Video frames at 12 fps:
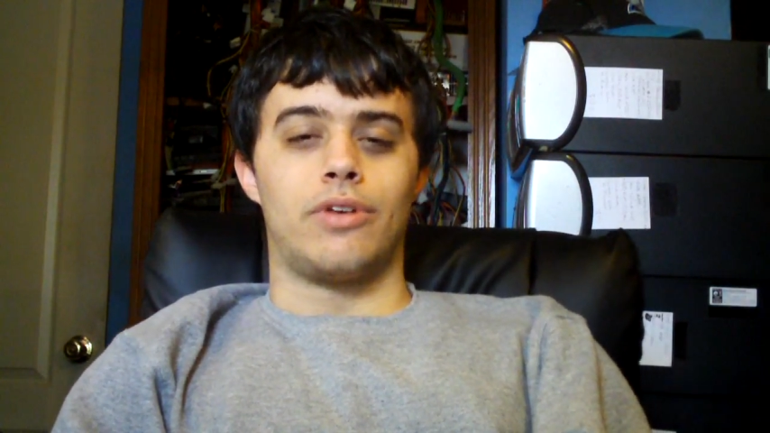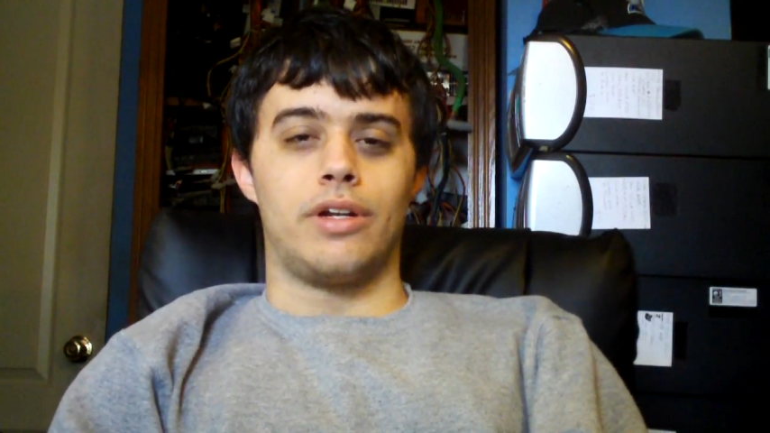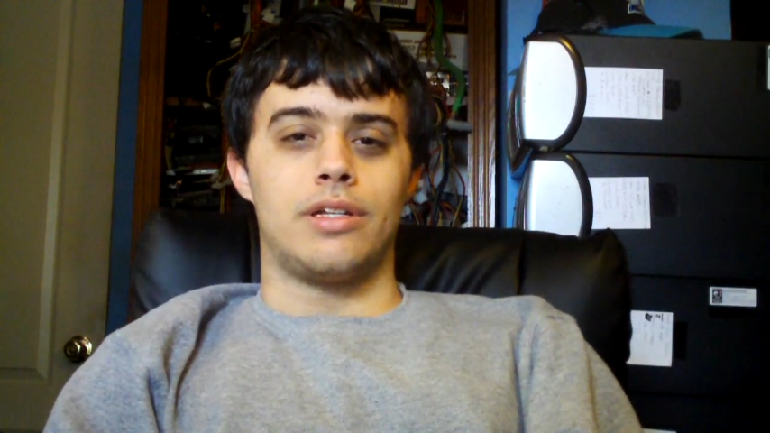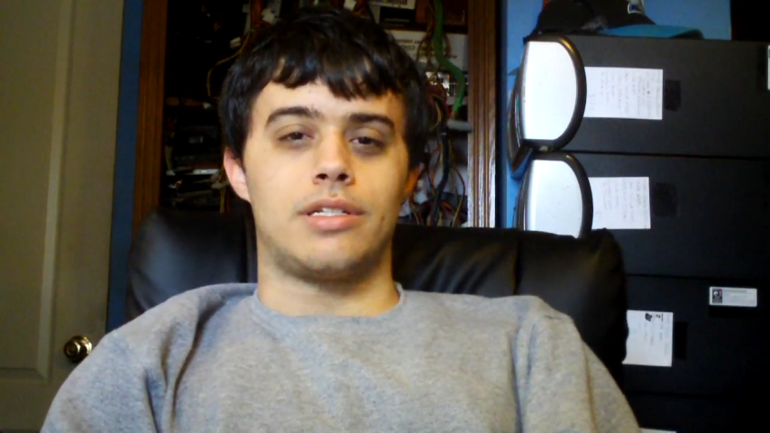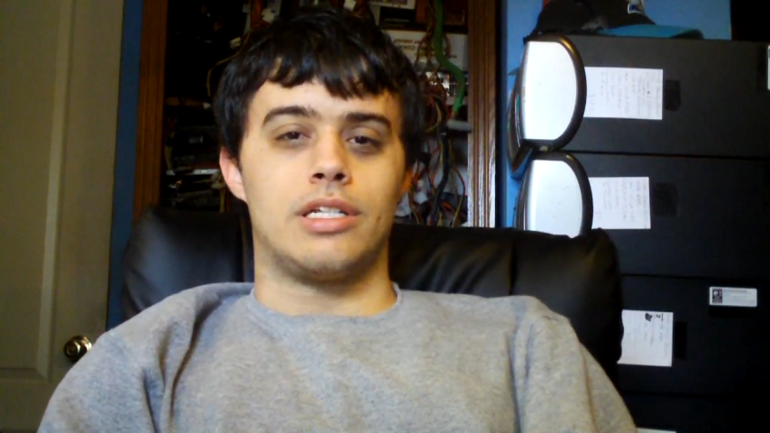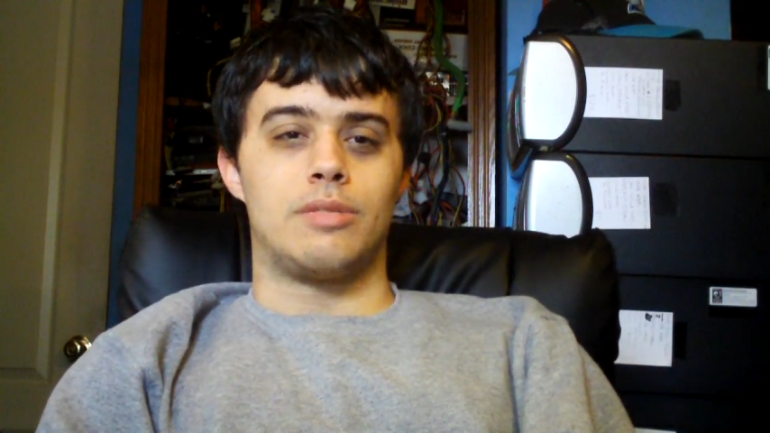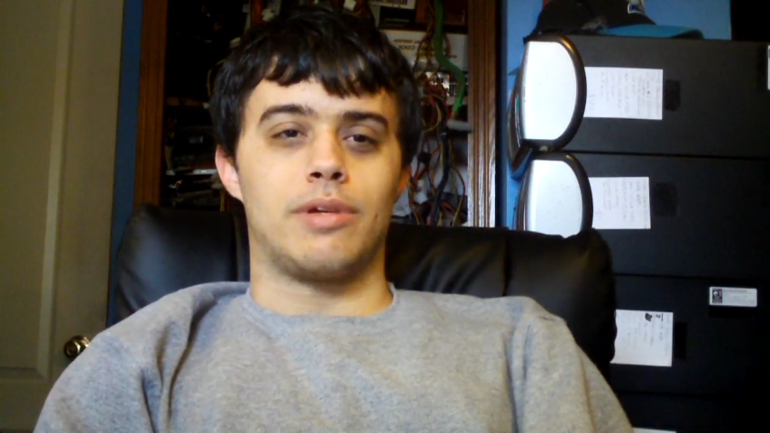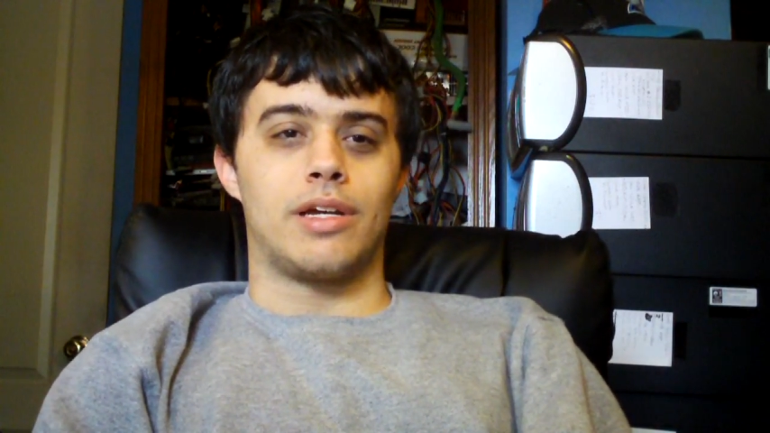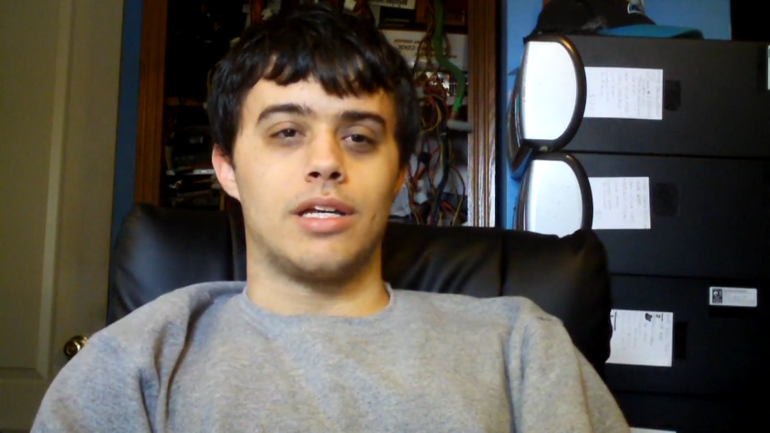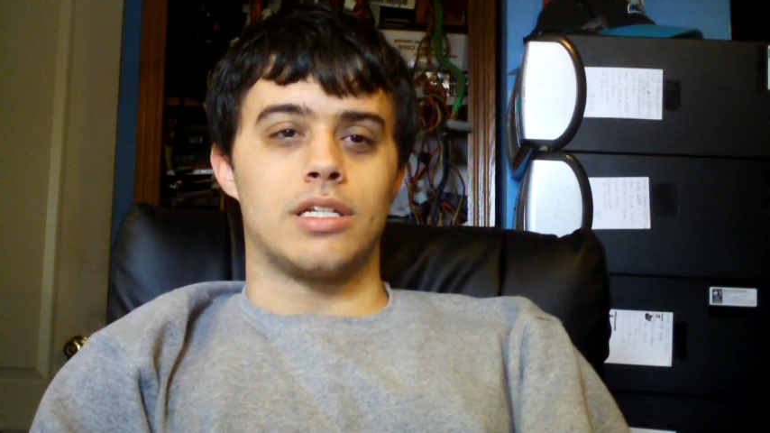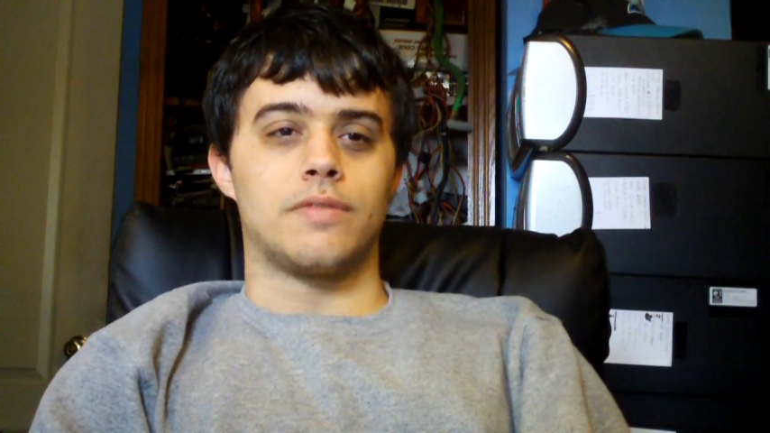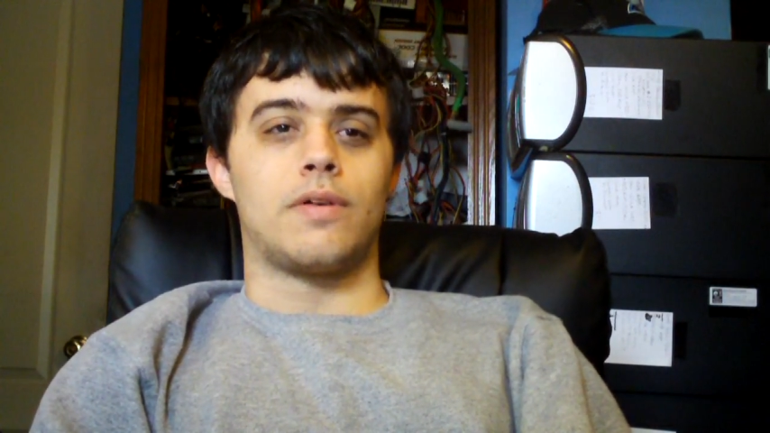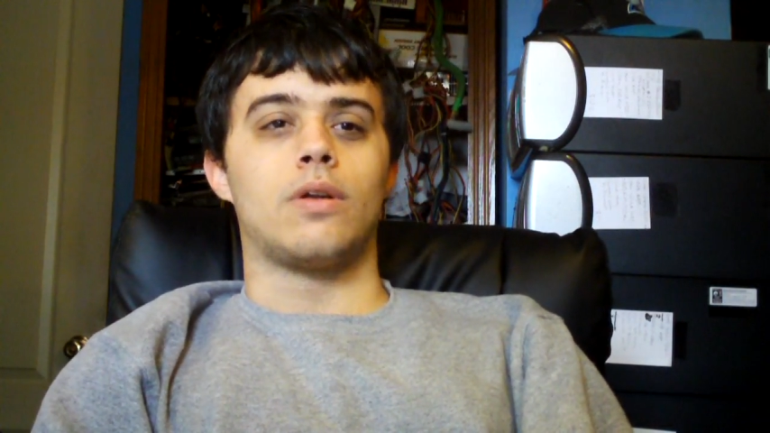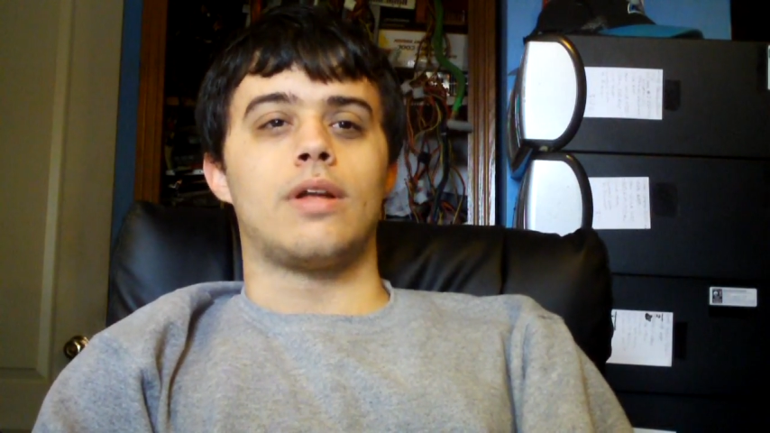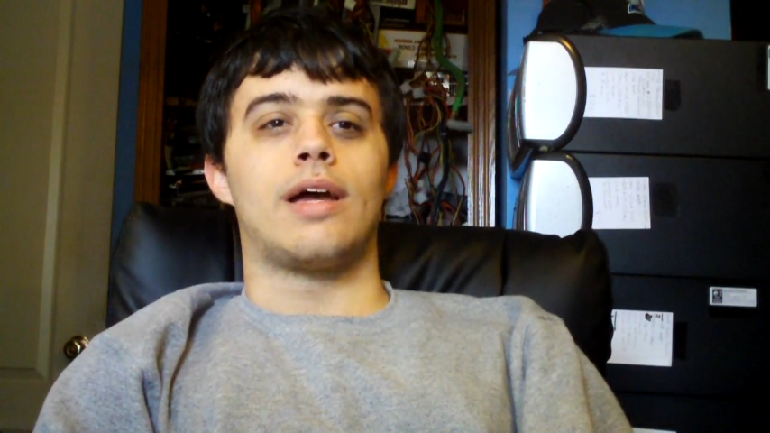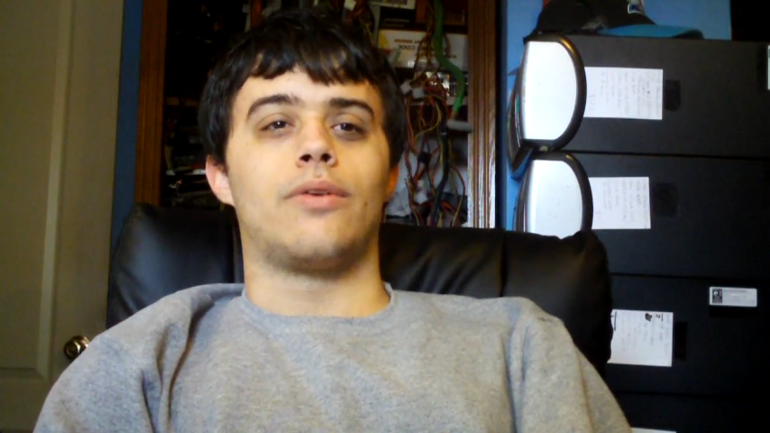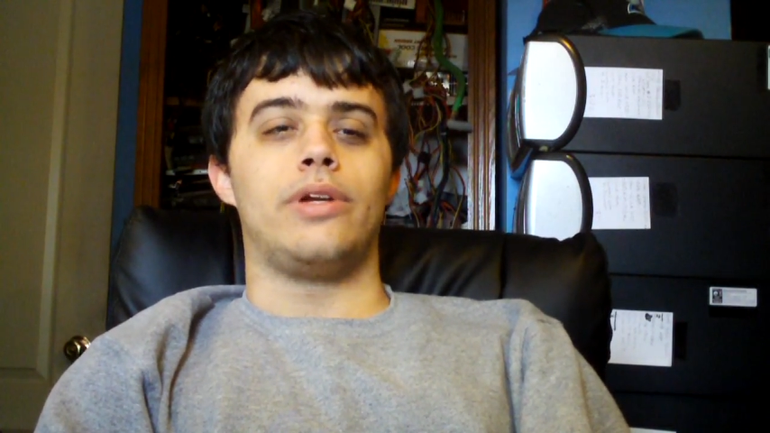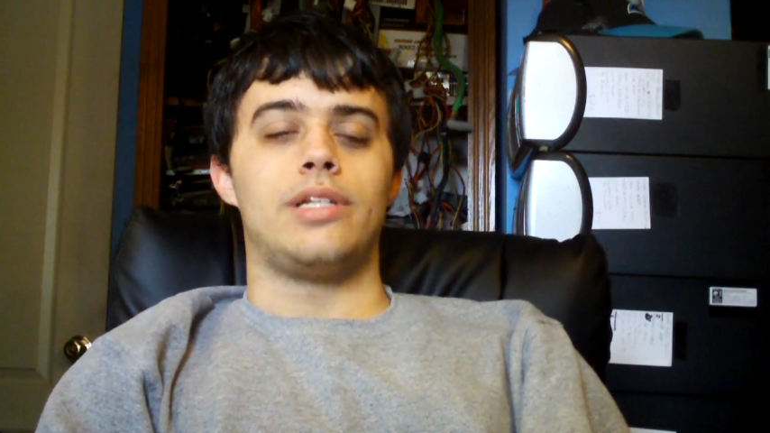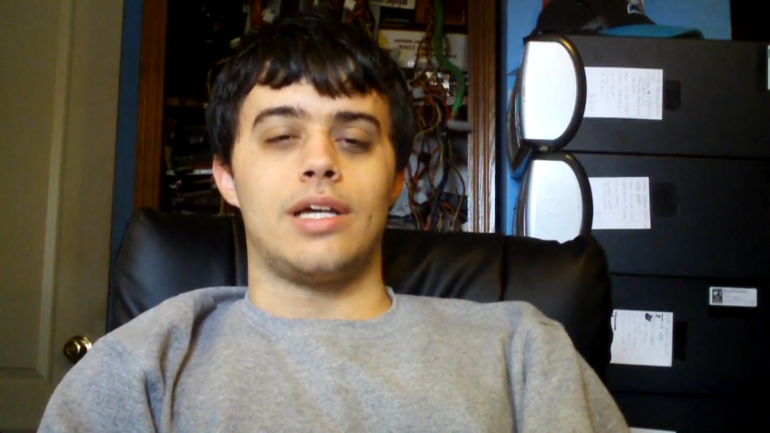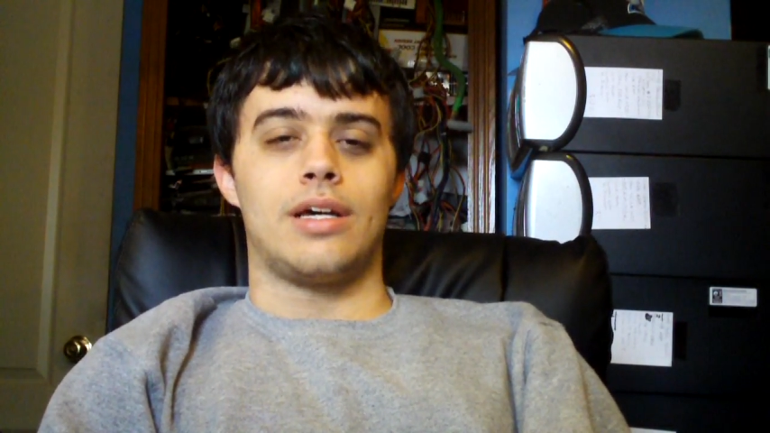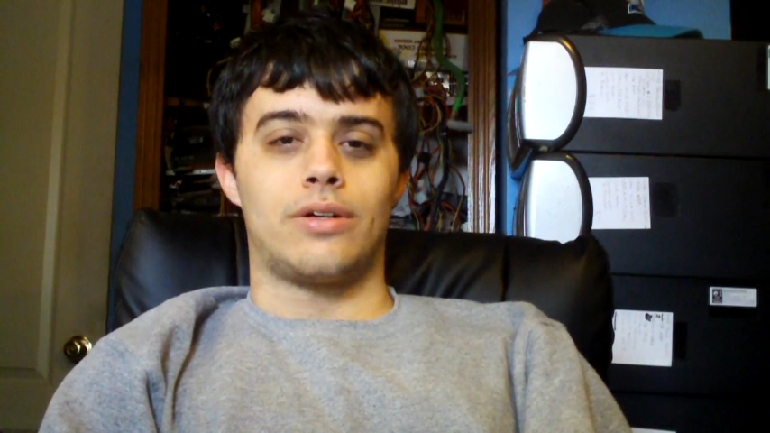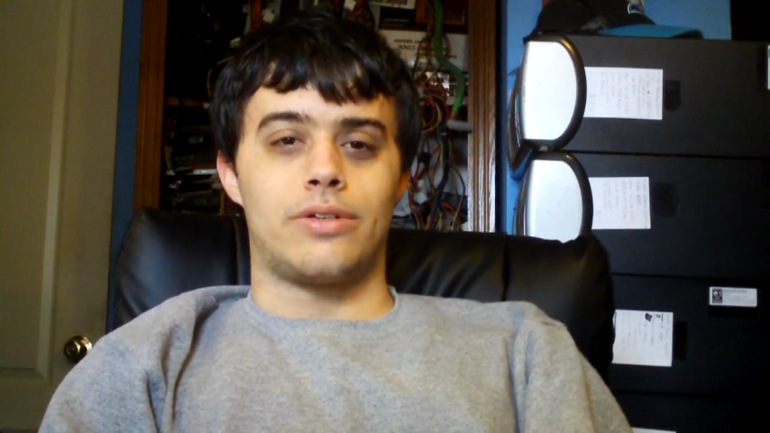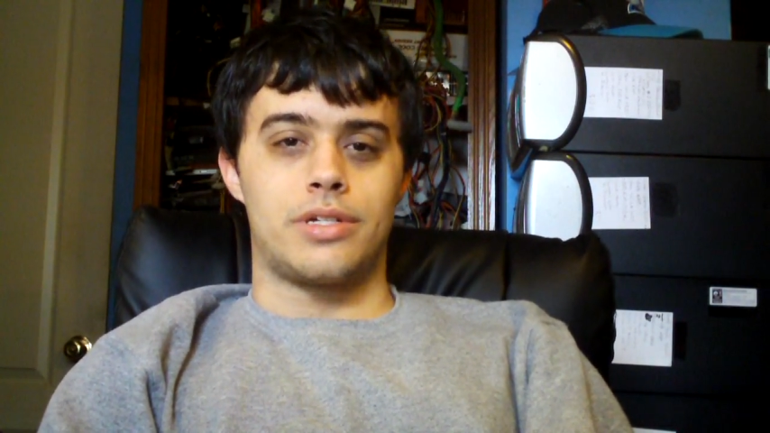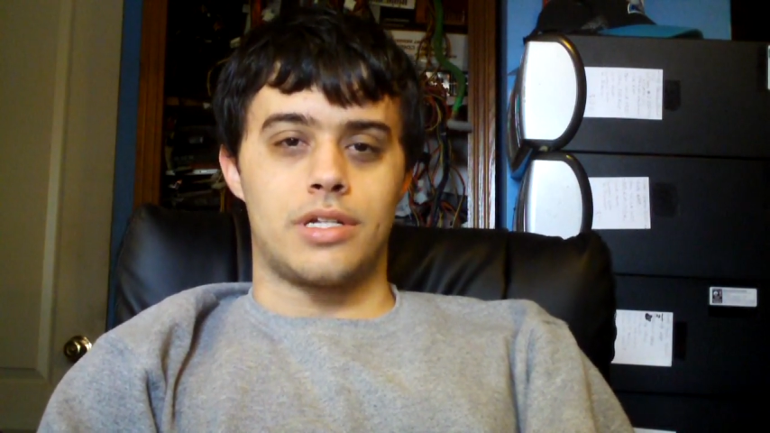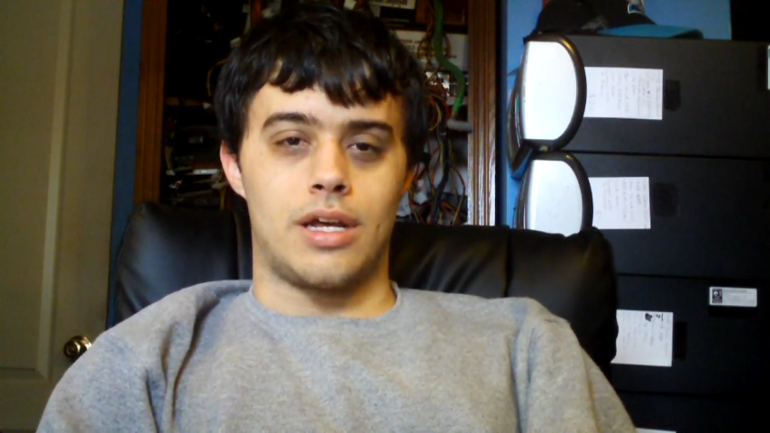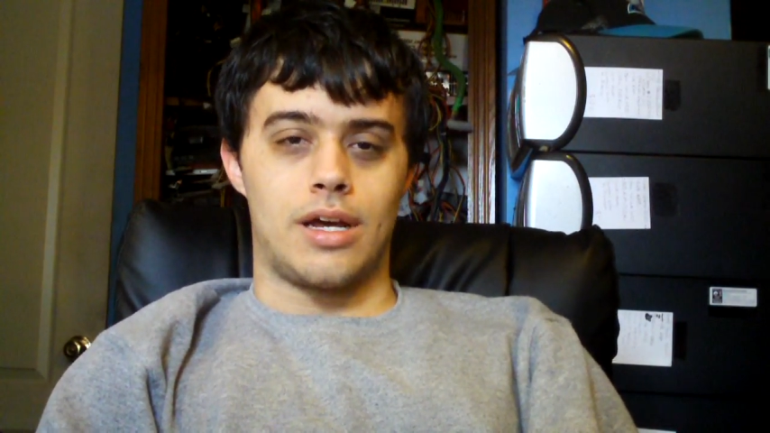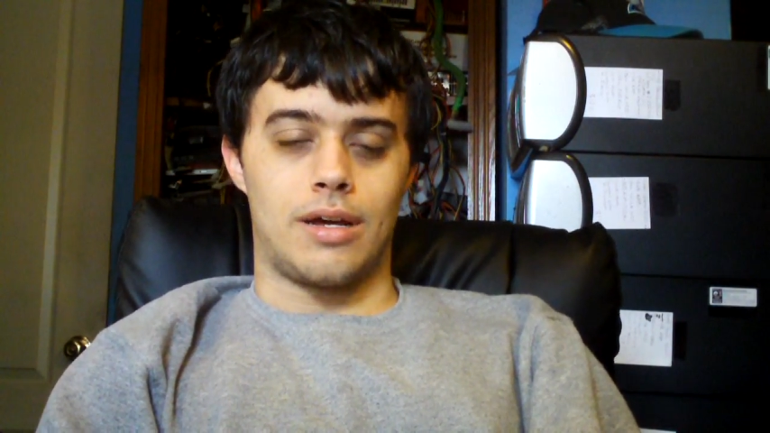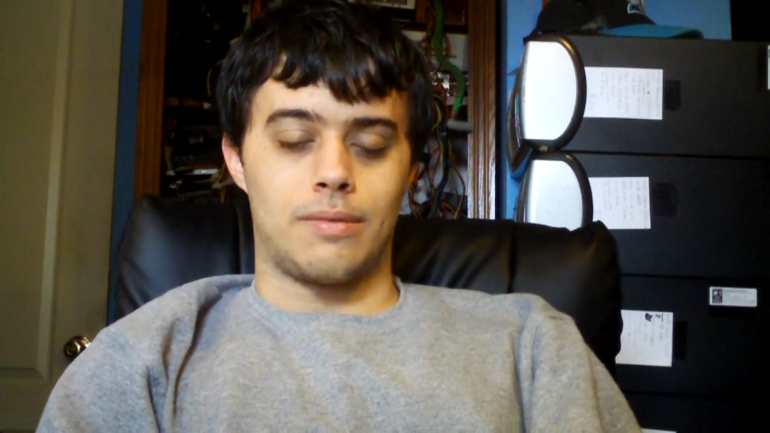for this is because of online retailers.